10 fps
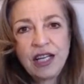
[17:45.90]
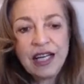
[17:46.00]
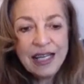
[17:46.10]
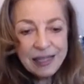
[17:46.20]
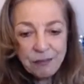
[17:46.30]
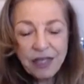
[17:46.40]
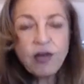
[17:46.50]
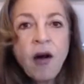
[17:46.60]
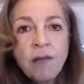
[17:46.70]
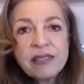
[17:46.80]
it
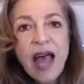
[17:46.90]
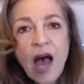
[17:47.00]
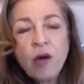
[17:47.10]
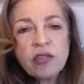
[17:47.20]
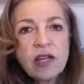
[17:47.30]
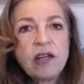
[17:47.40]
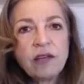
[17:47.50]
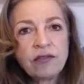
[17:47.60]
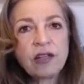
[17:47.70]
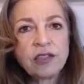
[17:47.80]
becomes outside
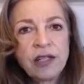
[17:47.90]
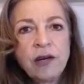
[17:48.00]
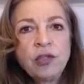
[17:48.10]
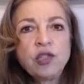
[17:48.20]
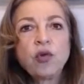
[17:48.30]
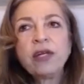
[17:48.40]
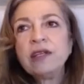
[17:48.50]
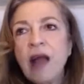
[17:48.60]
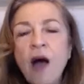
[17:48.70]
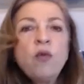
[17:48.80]
of our territory
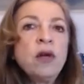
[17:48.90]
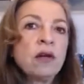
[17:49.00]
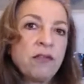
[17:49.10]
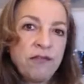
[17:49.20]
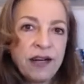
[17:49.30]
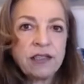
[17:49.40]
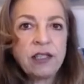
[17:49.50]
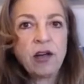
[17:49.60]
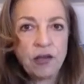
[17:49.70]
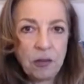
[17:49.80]
now we are affecting
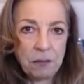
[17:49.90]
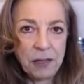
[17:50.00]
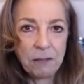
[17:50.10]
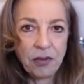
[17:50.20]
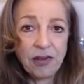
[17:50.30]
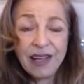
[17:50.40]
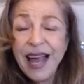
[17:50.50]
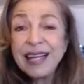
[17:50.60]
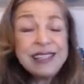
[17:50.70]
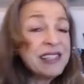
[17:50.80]
other people
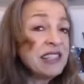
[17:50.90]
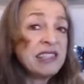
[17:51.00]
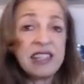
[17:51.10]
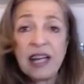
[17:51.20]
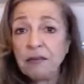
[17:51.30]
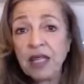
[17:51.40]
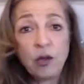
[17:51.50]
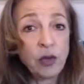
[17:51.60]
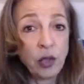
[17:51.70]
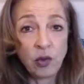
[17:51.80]
and it's the same thing
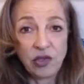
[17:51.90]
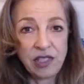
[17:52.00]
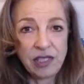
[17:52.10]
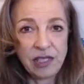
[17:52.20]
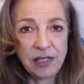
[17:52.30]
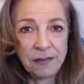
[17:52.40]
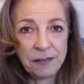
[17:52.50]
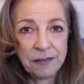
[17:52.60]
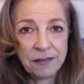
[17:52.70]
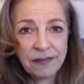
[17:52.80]
with ocd
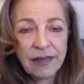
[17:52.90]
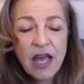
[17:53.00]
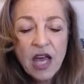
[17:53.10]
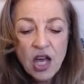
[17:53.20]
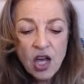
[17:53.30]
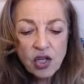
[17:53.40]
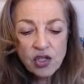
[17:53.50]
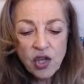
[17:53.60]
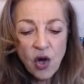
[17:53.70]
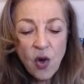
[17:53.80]

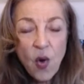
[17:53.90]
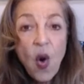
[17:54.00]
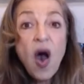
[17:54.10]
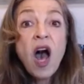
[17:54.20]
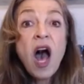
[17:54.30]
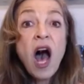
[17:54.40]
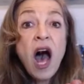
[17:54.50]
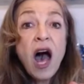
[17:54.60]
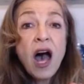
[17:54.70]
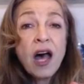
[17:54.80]
so
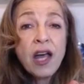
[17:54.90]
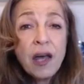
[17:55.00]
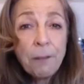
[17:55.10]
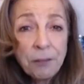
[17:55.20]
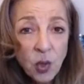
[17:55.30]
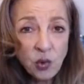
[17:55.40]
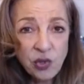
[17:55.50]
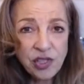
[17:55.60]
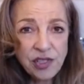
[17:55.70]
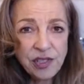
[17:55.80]

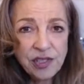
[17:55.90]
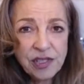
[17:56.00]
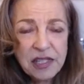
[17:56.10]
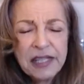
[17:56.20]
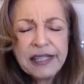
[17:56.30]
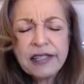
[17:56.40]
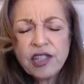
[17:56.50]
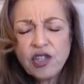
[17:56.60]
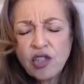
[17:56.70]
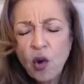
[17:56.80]
hypnosis is
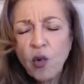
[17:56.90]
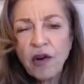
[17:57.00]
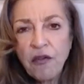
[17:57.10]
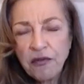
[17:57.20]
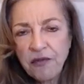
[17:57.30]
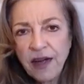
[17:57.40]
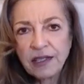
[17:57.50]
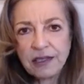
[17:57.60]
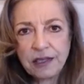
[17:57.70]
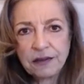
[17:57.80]
so
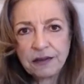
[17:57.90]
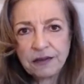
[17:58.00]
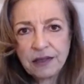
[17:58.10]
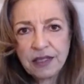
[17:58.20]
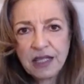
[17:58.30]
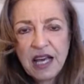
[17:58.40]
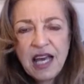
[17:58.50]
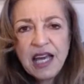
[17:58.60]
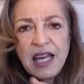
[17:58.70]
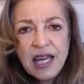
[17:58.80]
effective
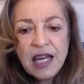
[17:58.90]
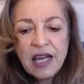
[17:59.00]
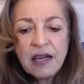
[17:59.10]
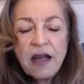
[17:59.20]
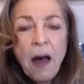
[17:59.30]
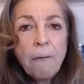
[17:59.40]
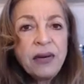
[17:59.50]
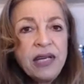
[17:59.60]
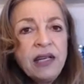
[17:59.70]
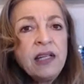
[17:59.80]
in
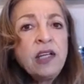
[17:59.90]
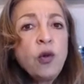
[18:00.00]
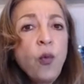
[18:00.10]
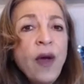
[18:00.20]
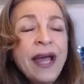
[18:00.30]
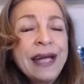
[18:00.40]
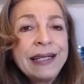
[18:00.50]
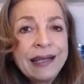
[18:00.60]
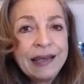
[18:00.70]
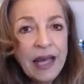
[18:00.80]
peeling away
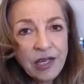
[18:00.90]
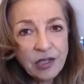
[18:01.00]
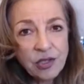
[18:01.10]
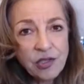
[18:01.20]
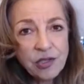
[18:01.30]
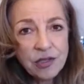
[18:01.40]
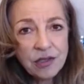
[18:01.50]
the layers